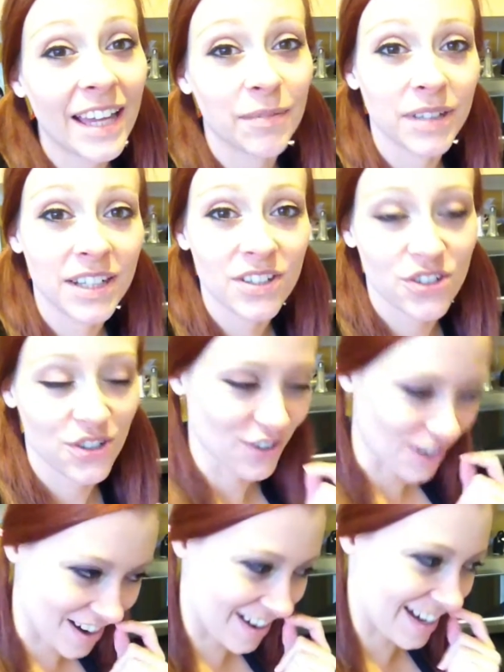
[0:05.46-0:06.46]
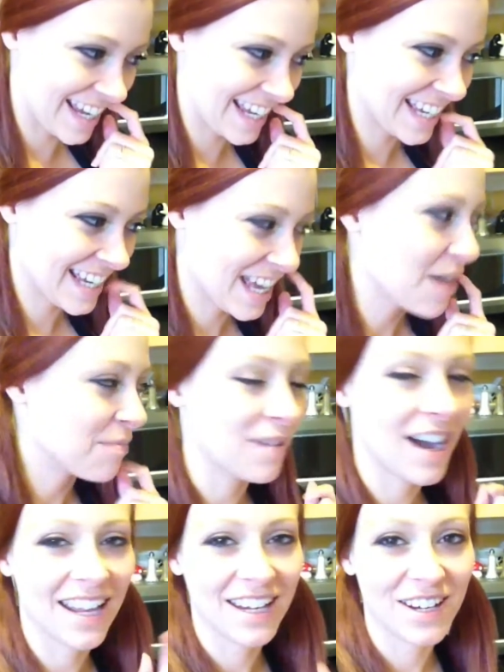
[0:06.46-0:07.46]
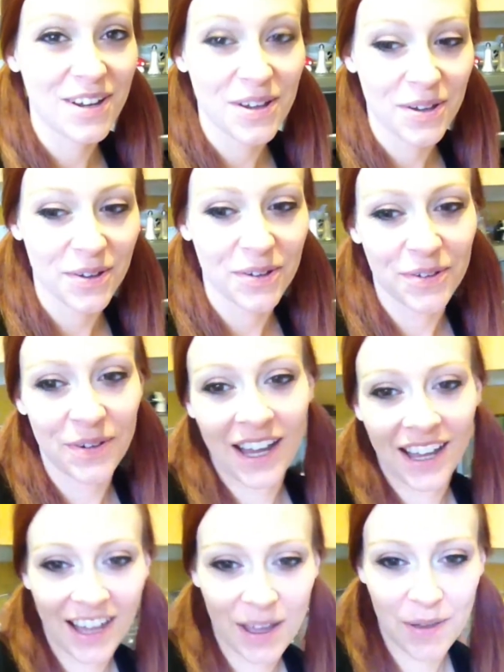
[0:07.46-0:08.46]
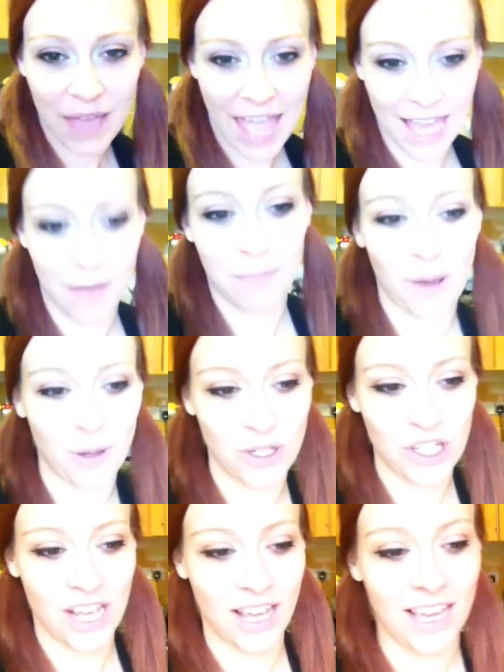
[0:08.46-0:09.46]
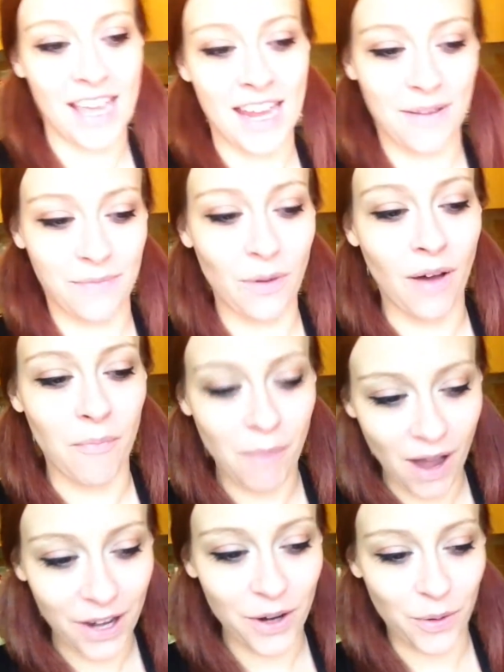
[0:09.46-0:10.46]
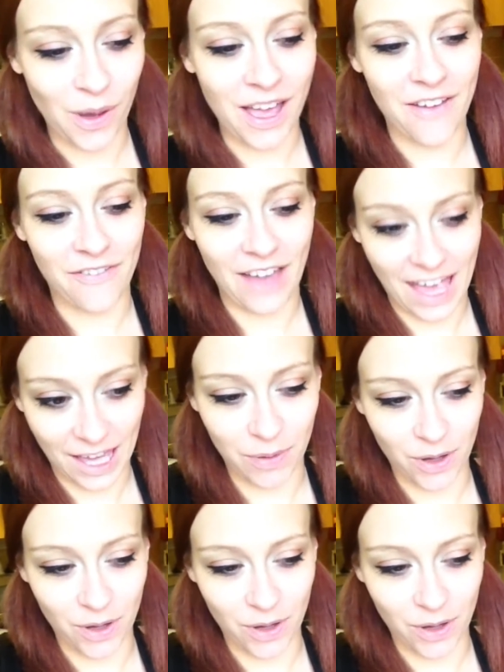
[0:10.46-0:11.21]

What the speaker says: am going to try my new egg poacher in, well, microwave egg